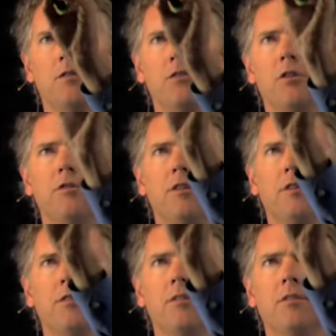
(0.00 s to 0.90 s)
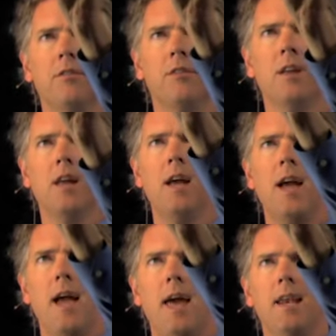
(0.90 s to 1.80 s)
a surface
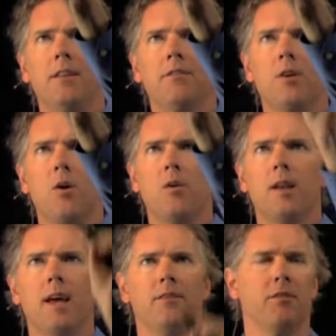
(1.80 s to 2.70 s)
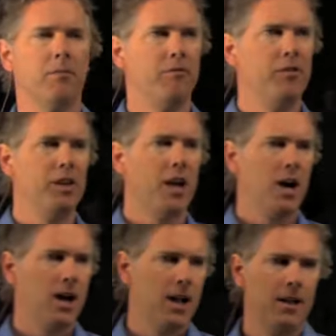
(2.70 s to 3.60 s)
and it's going at some
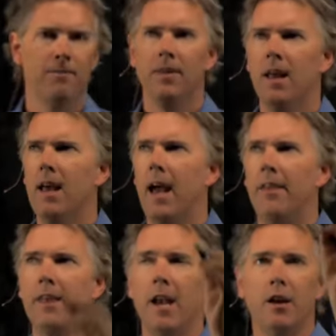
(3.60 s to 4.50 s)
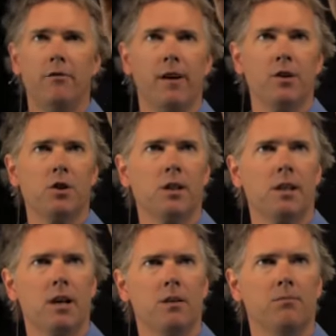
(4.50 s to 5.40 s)
VI and then it eventually
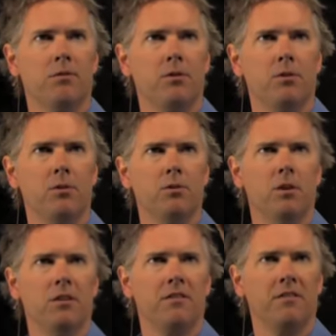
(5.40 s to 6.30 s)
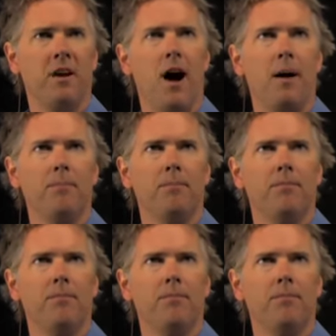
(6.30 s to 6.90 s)
comes to a stop.